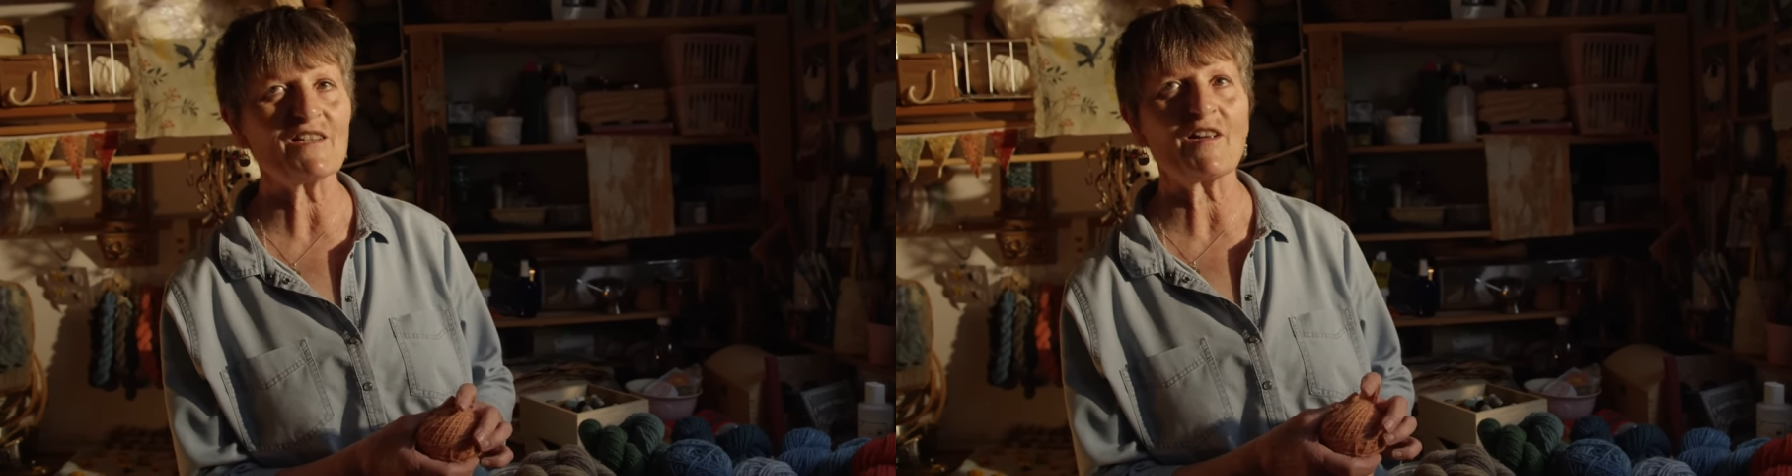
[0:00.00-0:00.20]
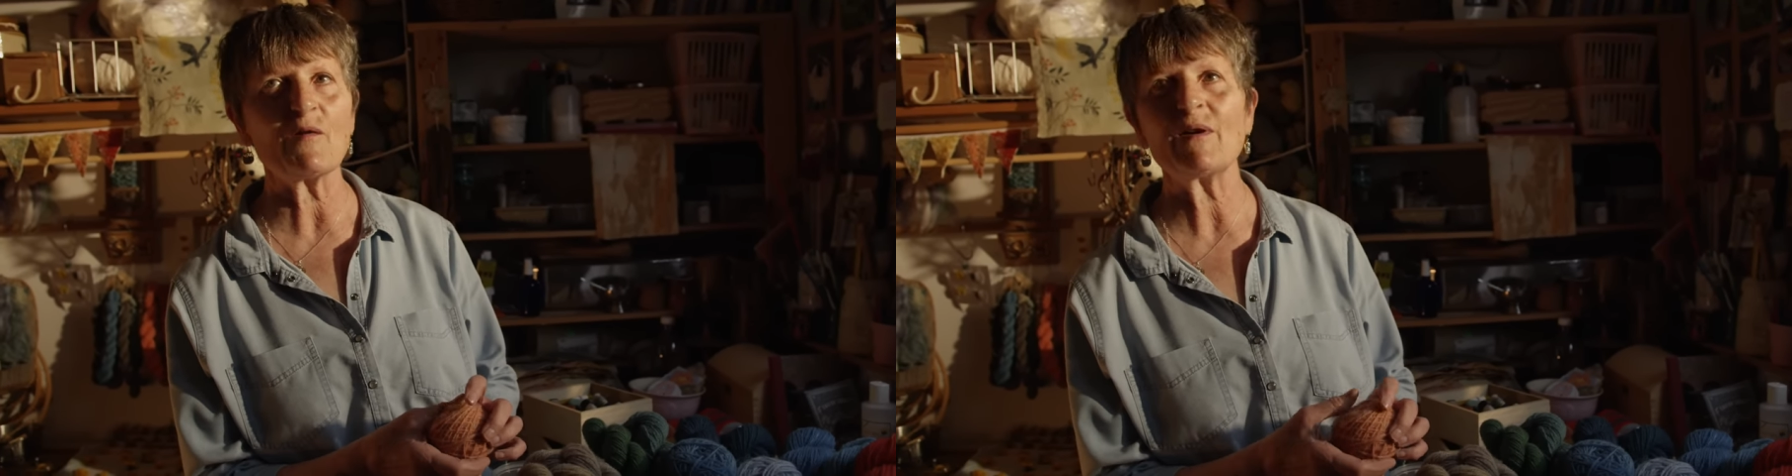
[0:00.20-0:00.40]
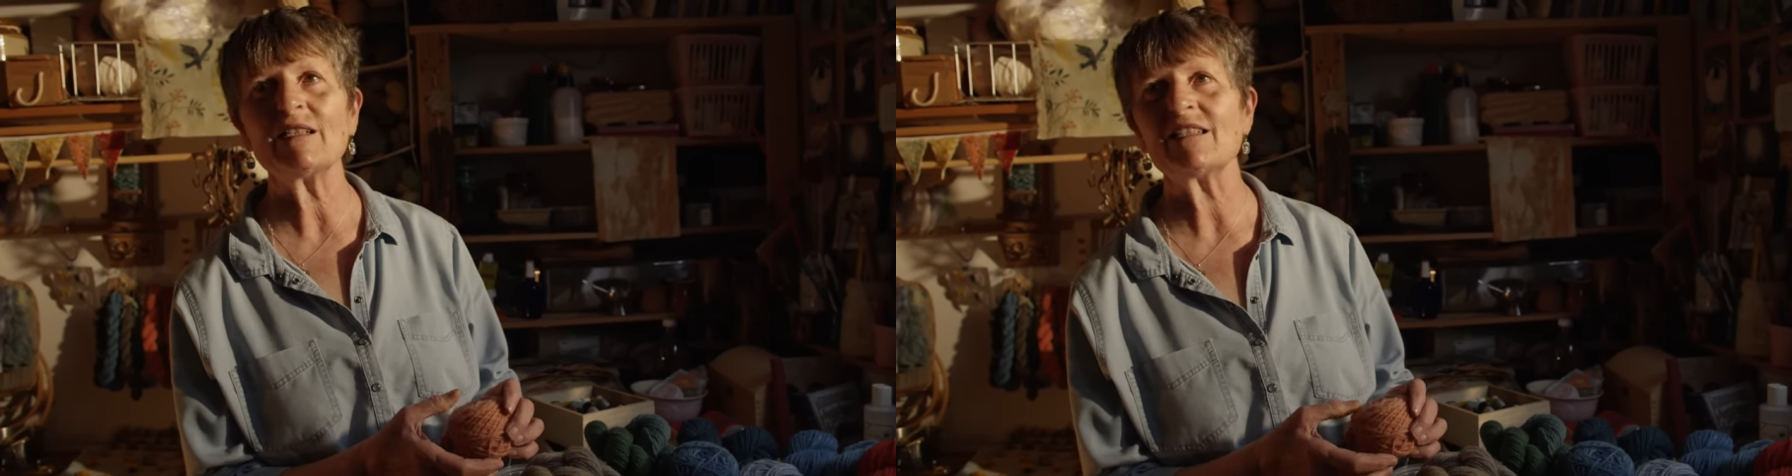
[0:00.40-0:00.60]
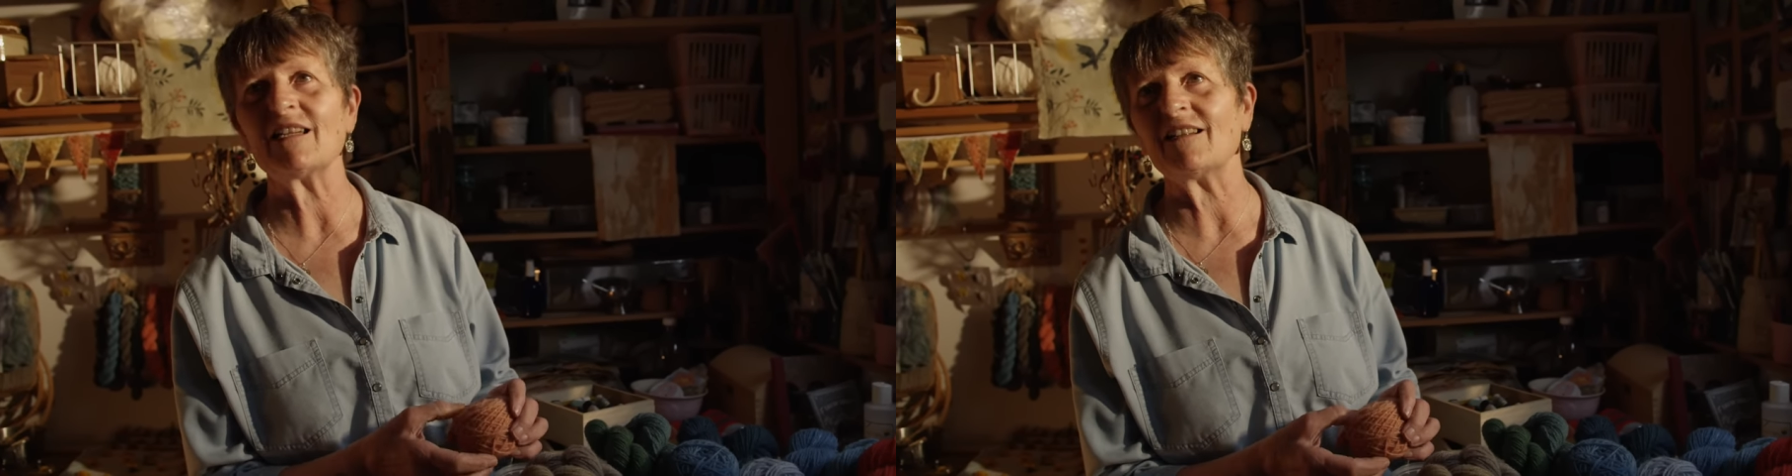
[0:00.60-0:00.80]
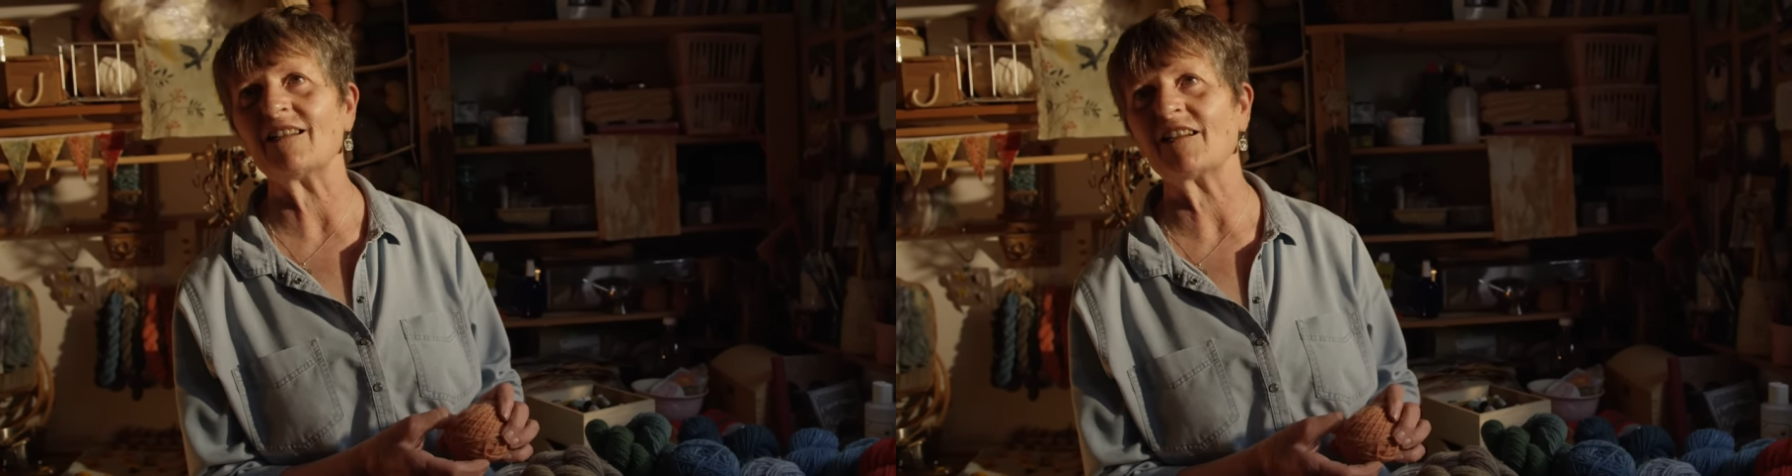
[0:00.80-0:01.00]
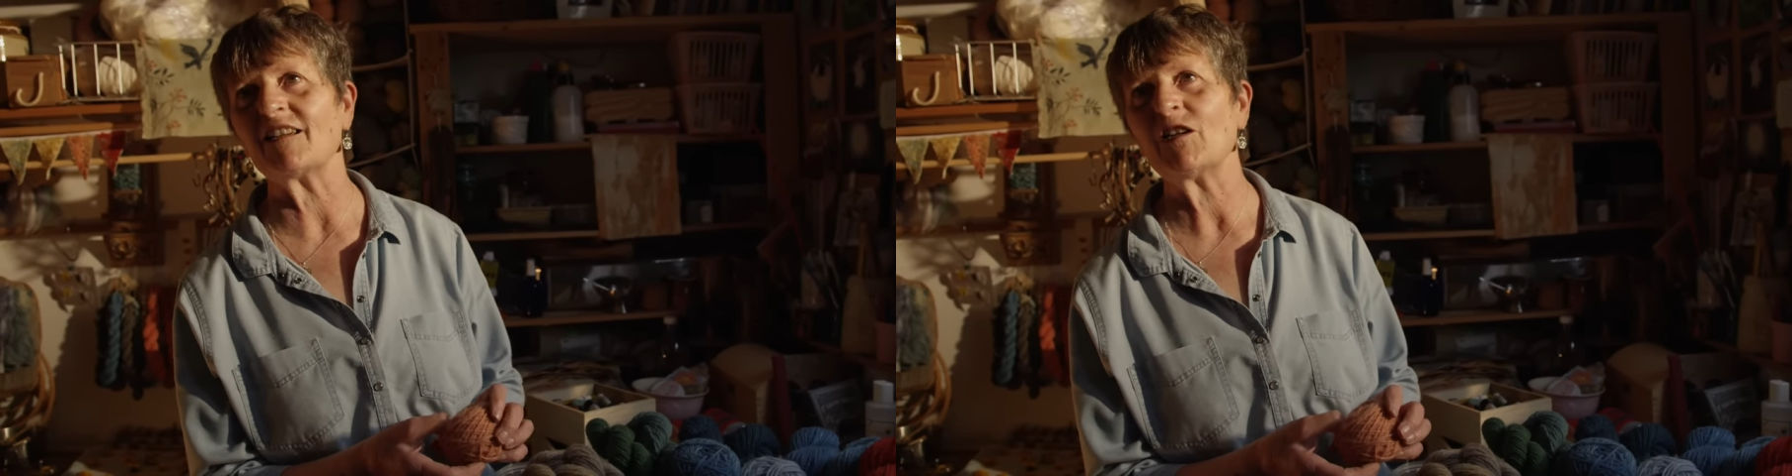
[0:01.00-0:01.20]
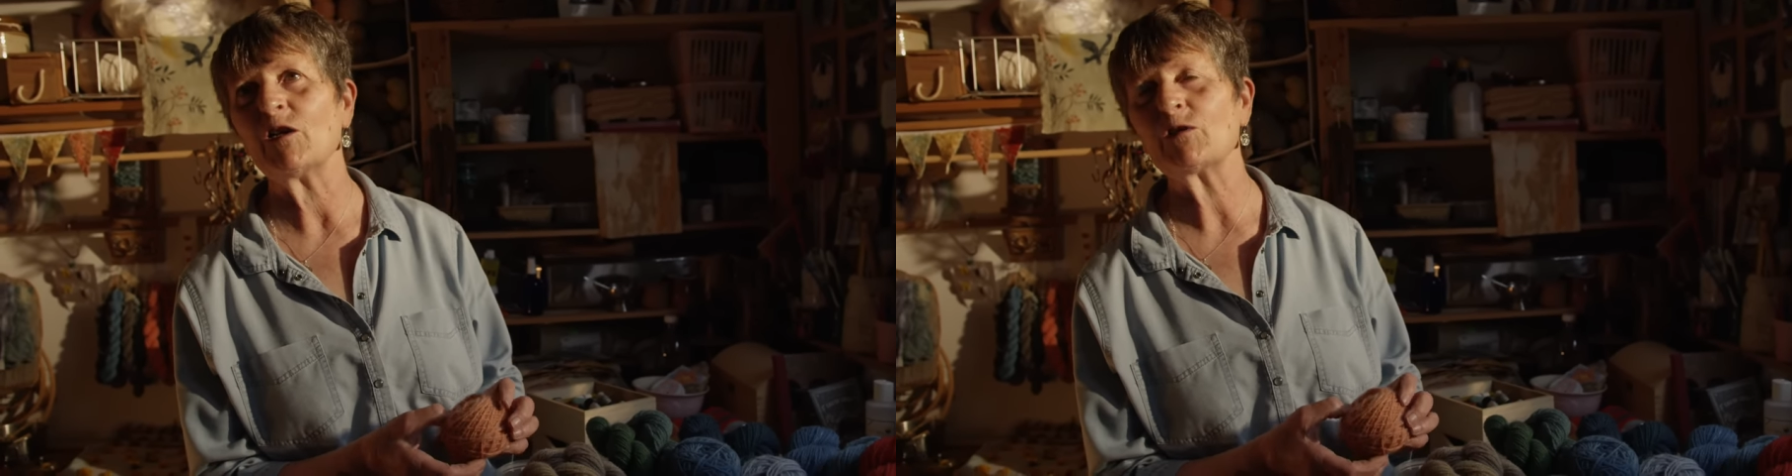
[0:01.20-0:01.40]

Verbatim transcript: and I went in and I